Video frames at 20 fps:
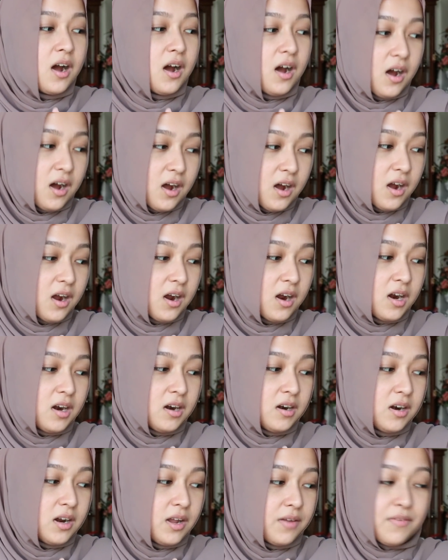
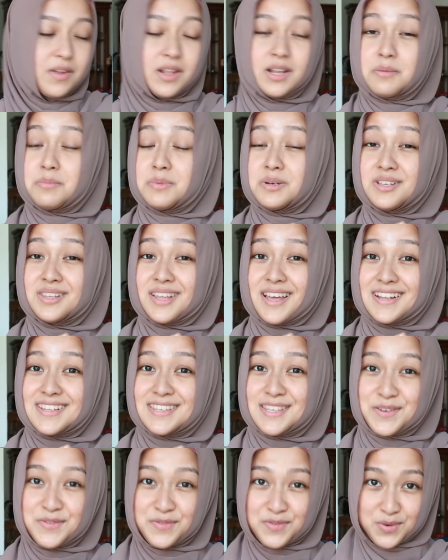are available at
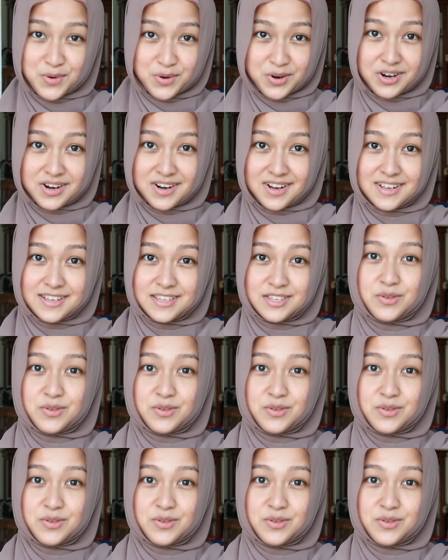Sephora,